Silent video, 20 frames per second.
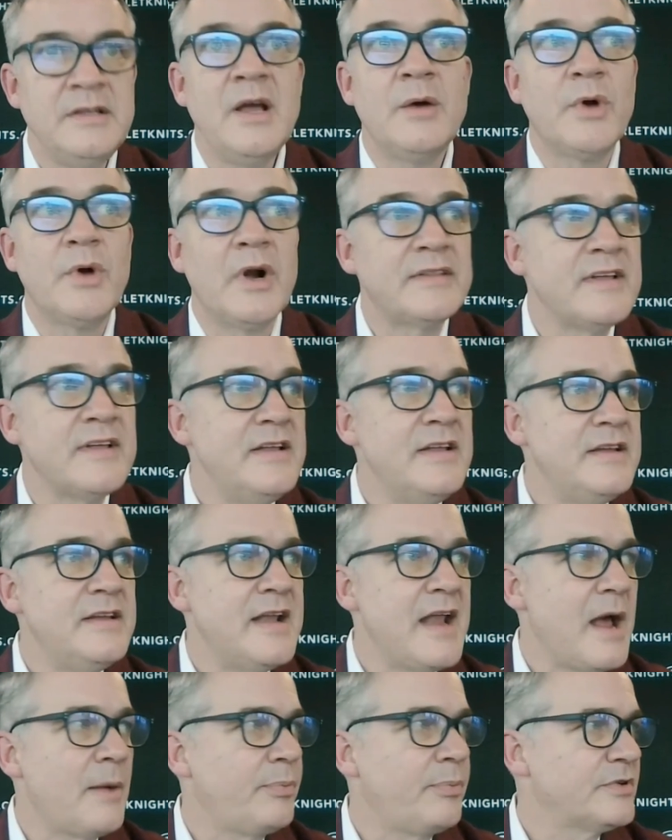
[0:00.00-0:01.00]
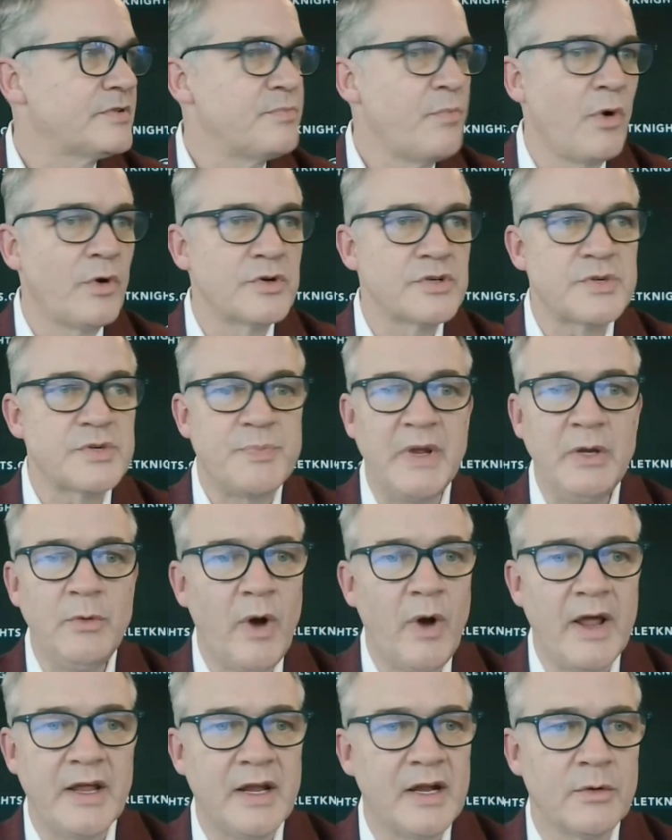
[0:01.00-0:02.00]
Yeah, we're at the Indianapolis Motor
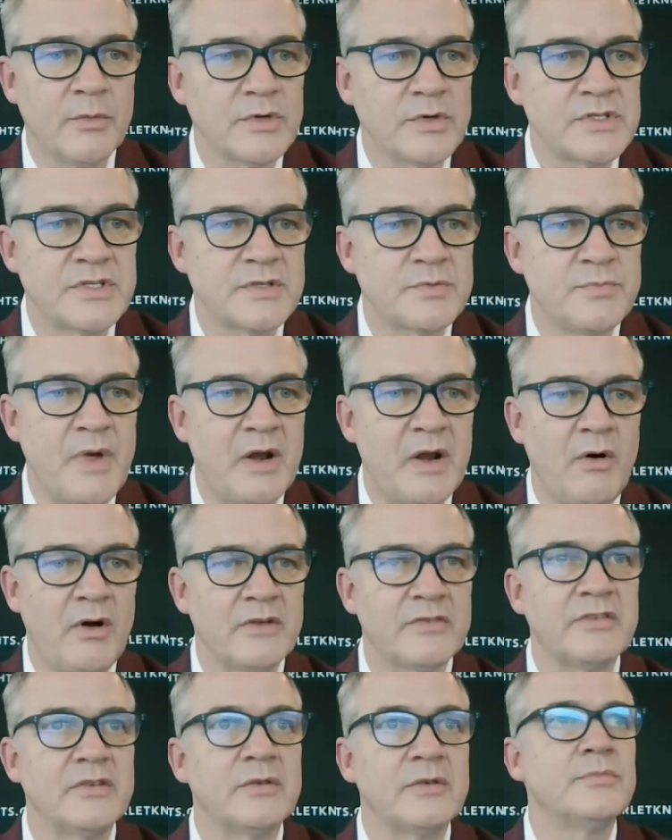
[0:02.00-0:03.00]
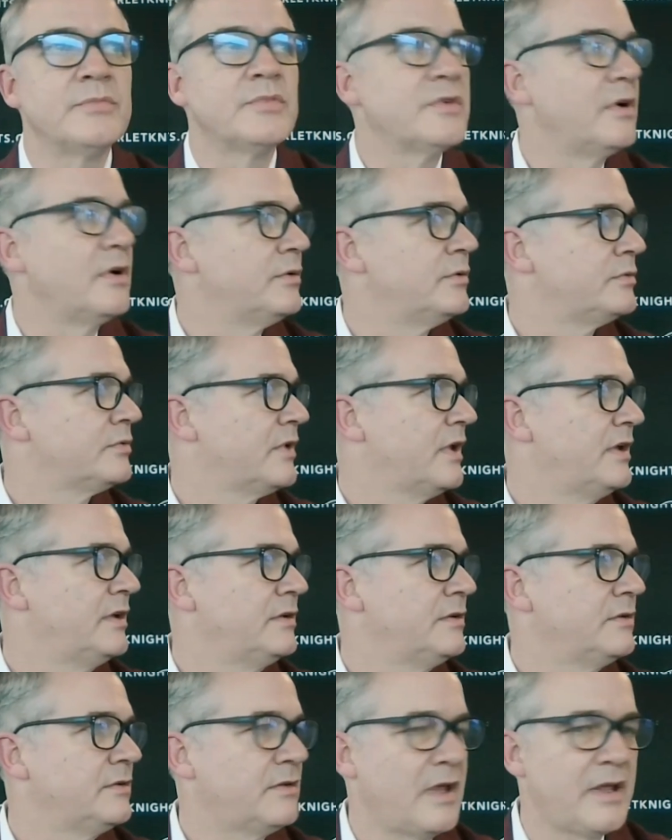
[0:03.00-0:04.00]
Speedway here, which has been awesome. So
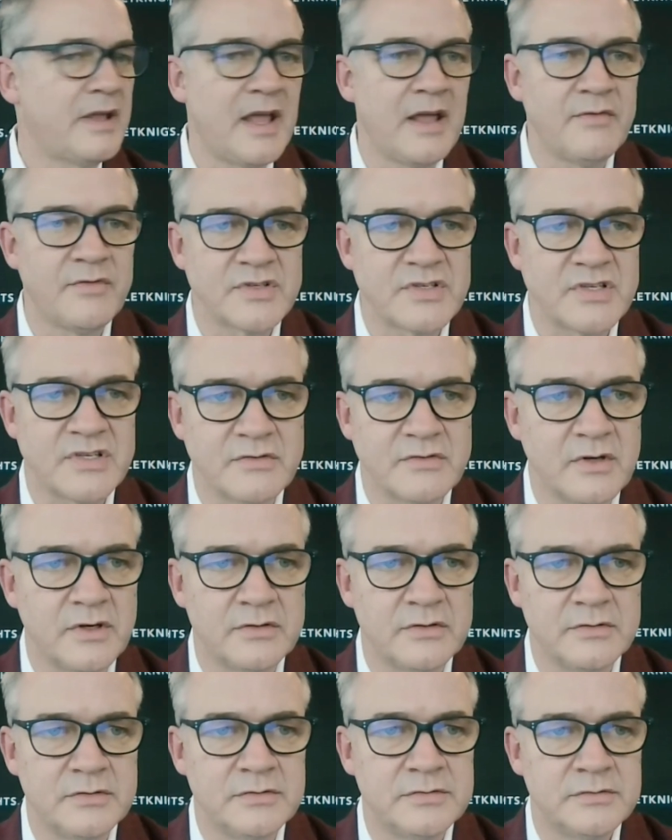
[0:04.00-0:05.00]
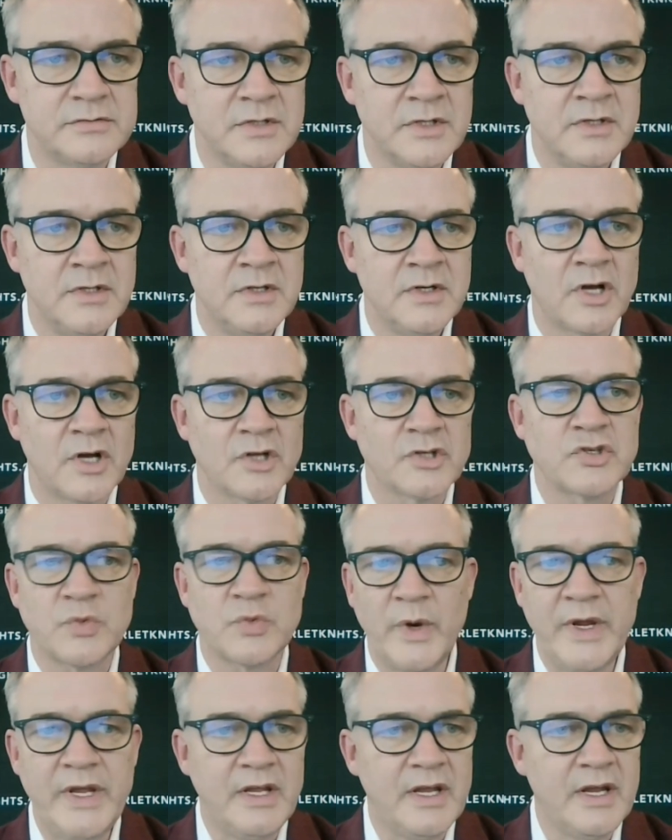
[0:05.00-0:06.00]
they, they gave us a, a, a
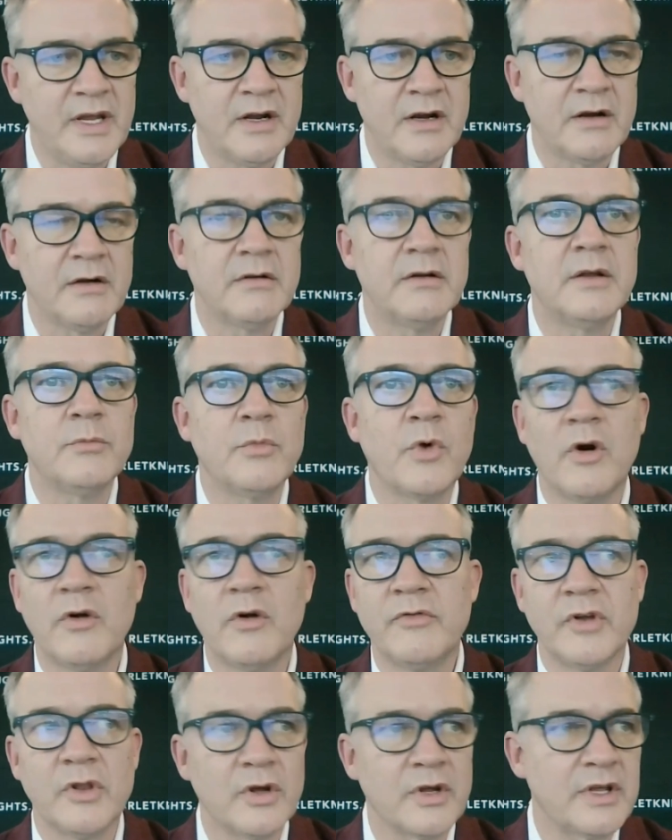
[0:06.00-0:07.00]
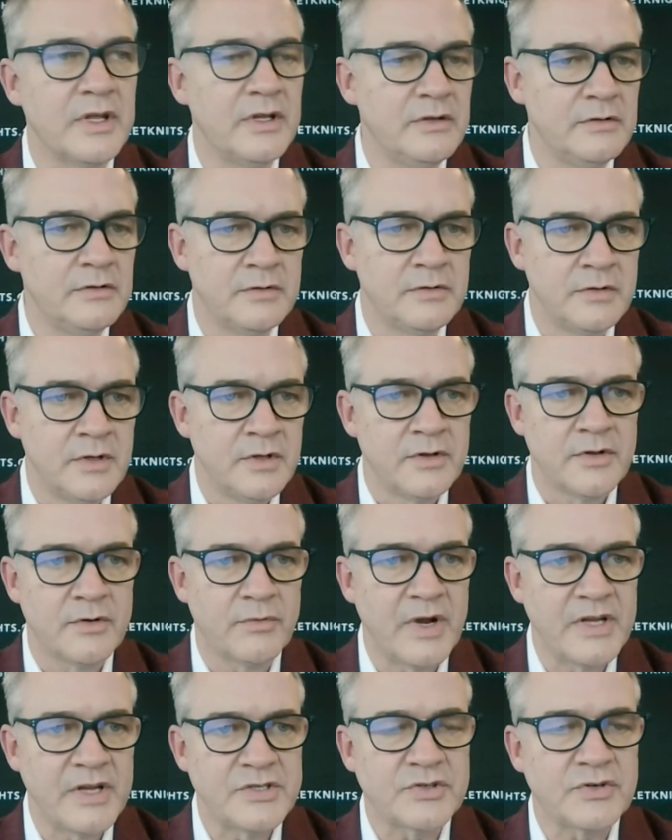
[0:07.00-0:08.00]
suite here, and we're overlooking
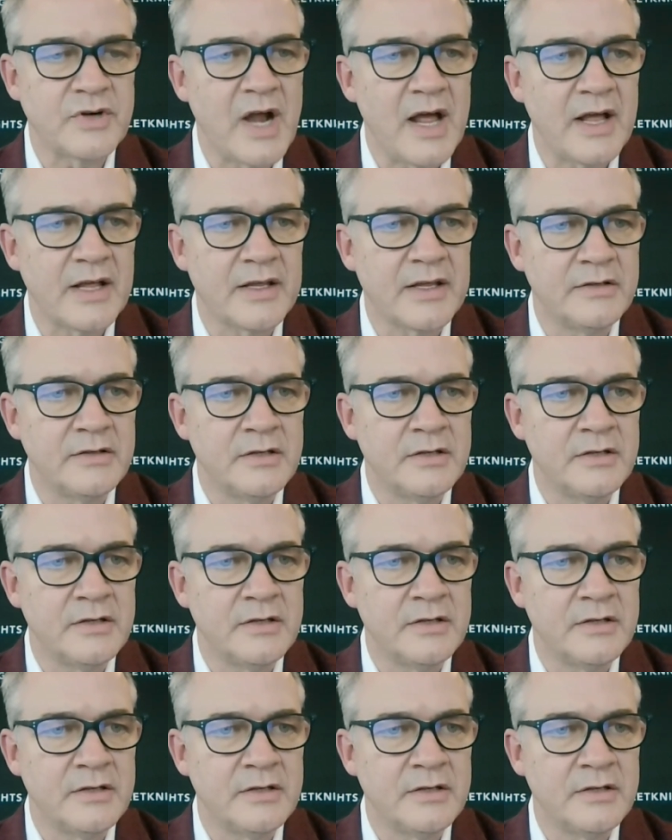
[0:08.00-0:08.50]
the racetrack.